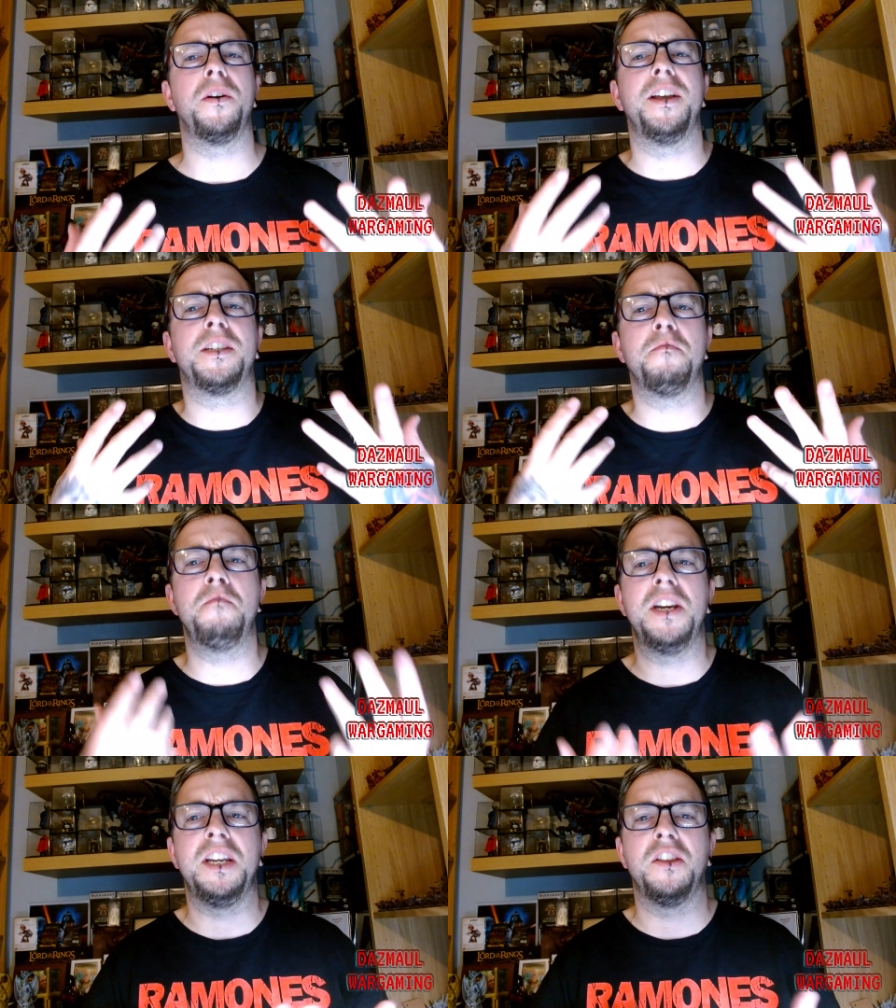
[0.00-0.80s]
it's a
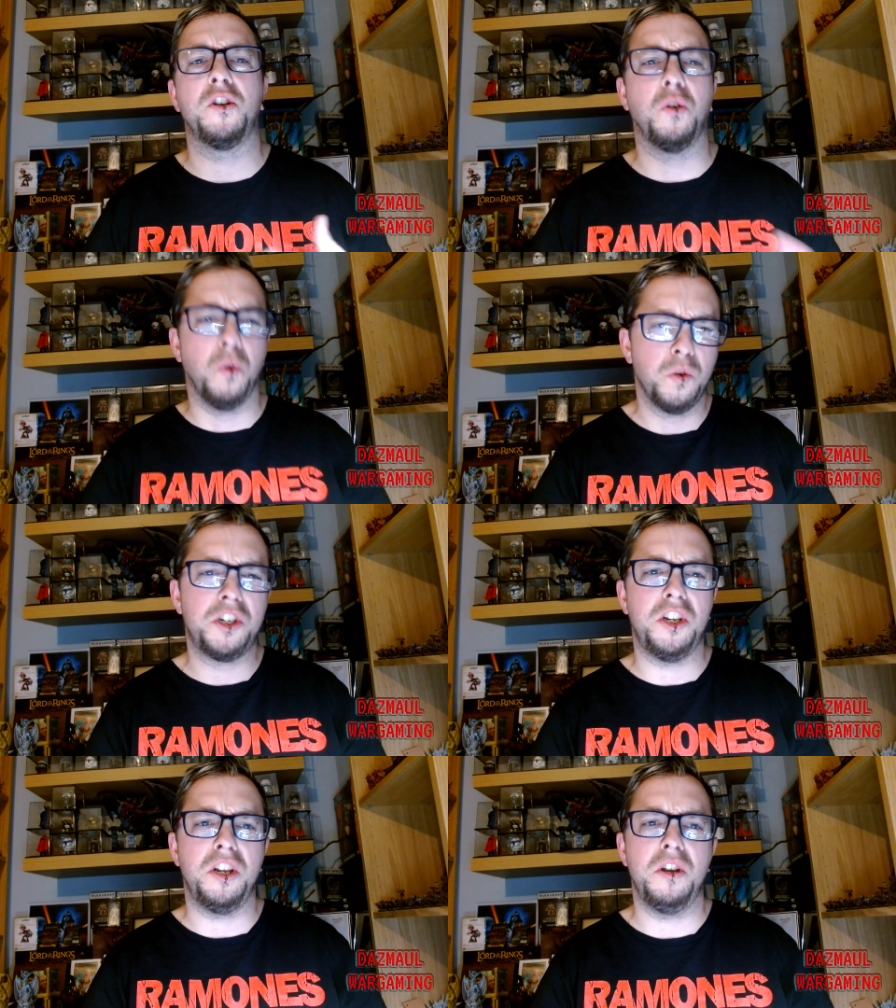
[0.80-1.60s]
mini that calls
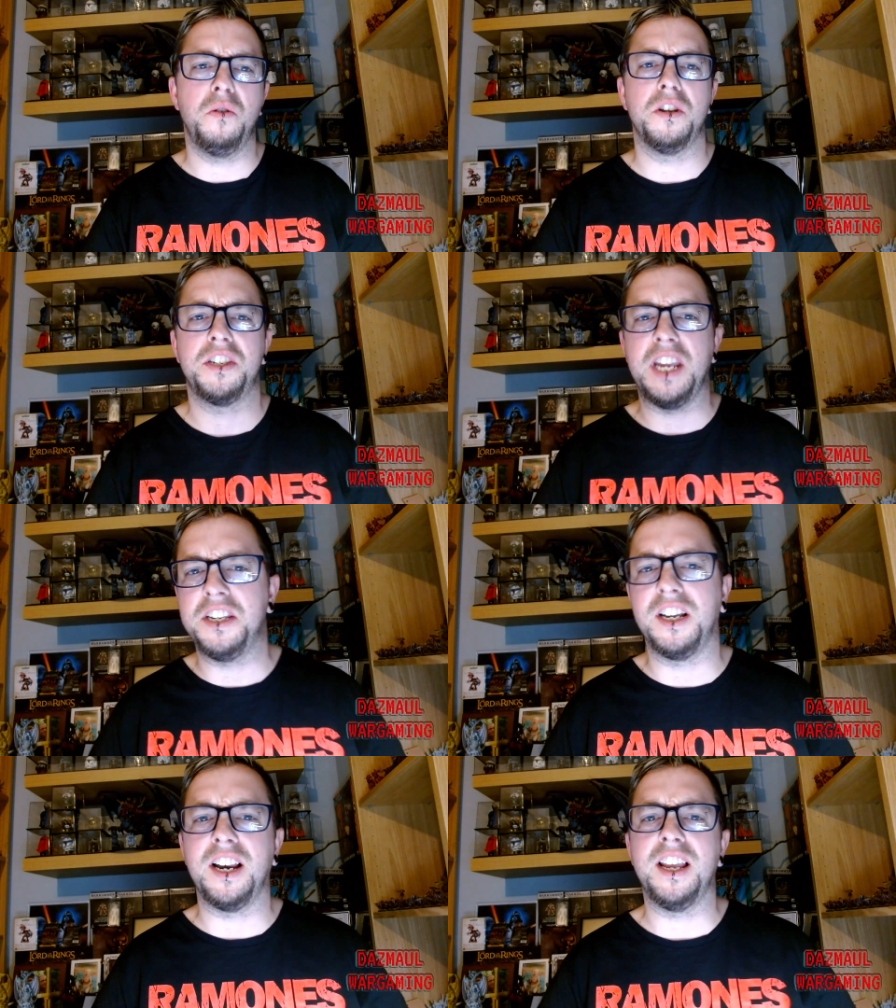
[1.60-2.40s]
to you
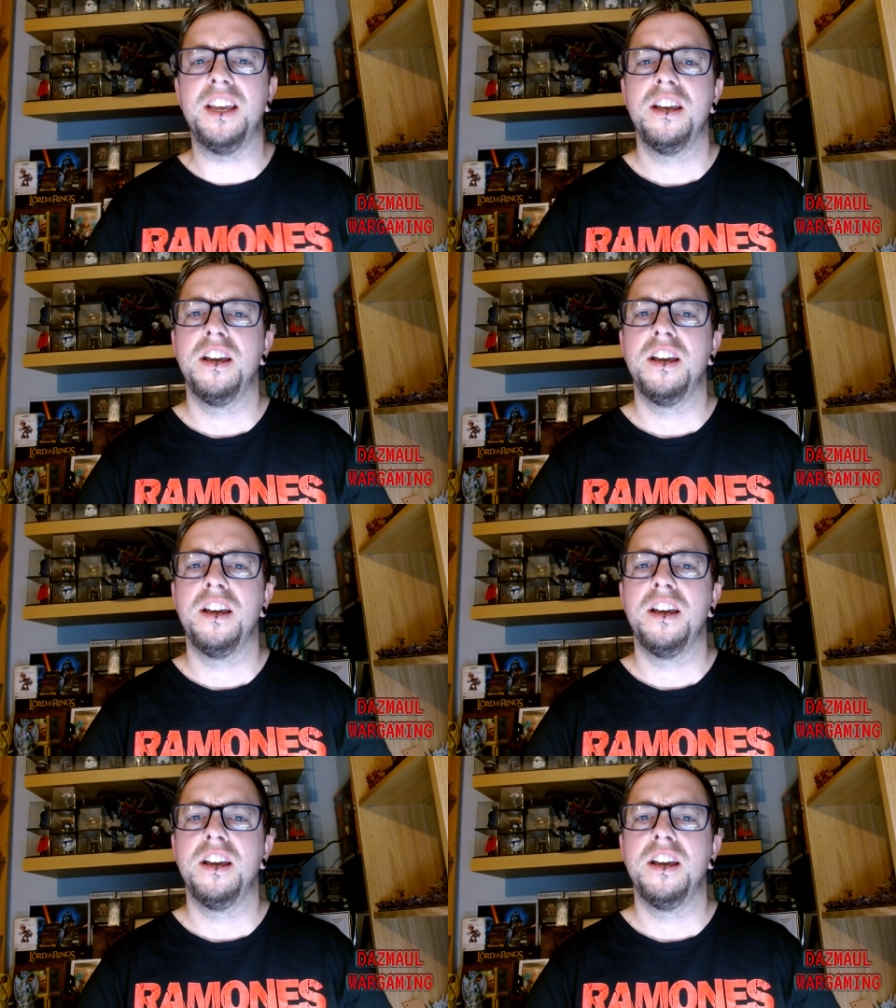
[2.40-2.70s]
aesthetically